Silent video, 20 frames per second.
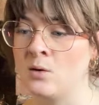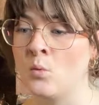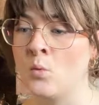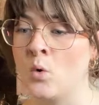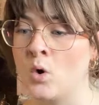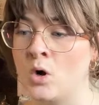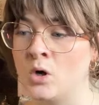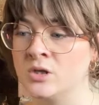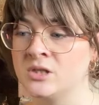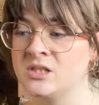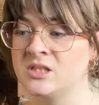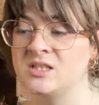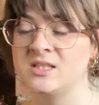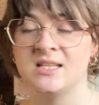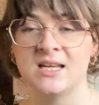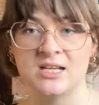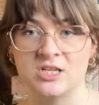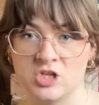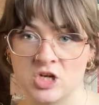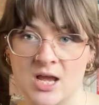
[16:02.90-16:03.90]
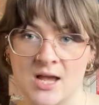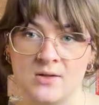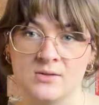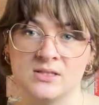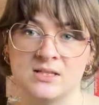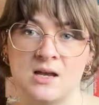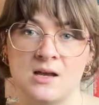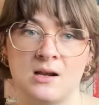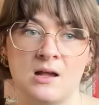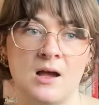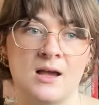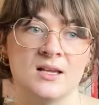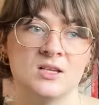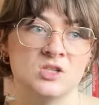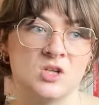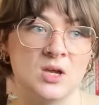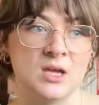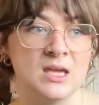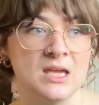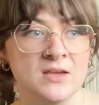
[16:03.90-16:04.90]
what stitch counts I like.
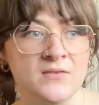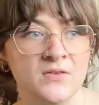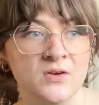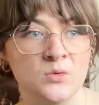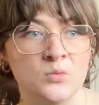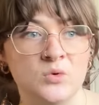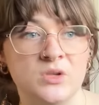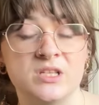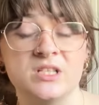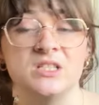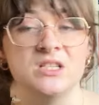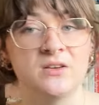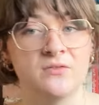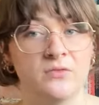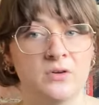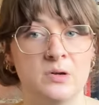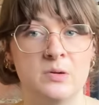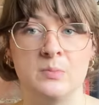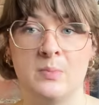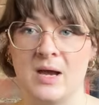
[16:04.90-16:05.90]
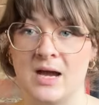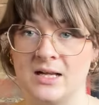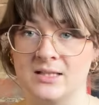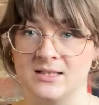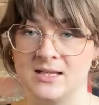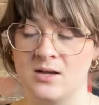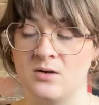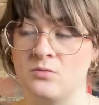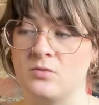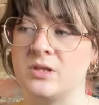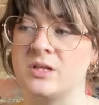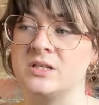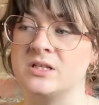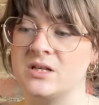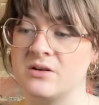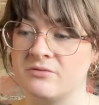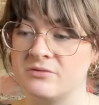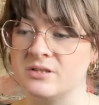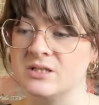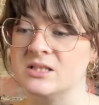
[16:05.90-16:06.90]
So even with a different pattern, with a
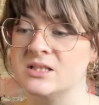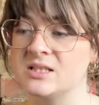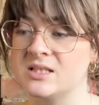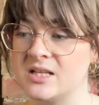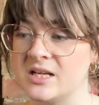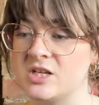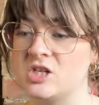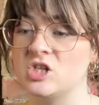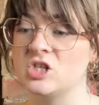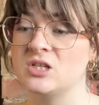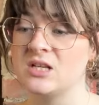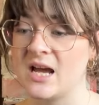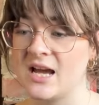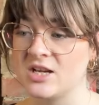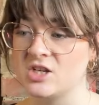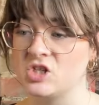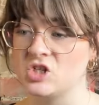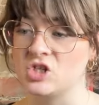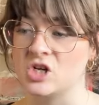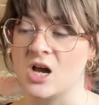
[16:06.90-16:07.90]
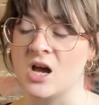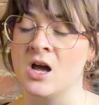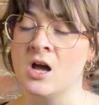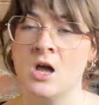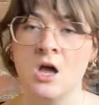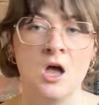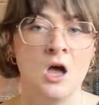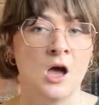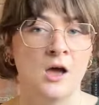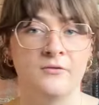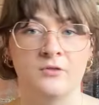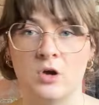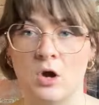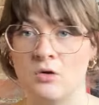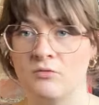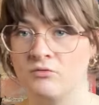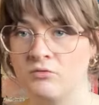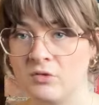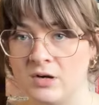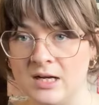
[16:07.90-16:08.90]
different stitch texture, I've got
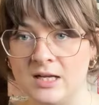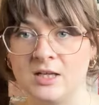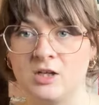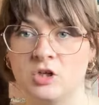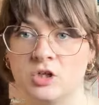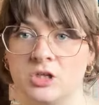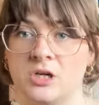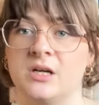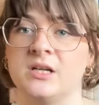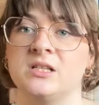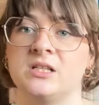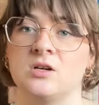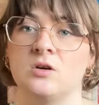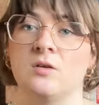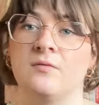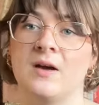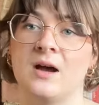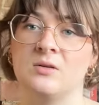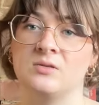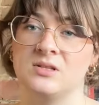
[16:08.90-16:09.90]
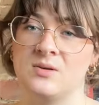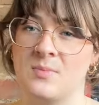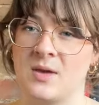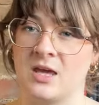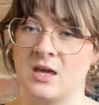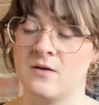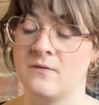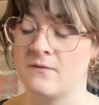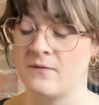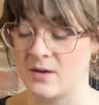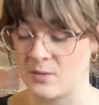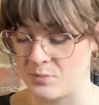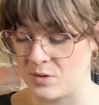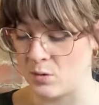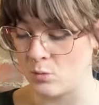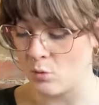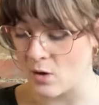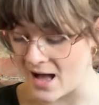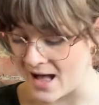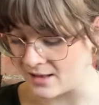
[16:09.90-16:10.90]
a really good idea of how to make it fit me
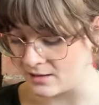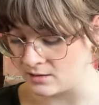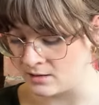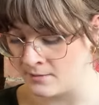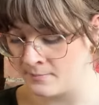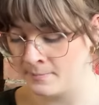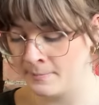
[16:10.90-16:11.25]
well.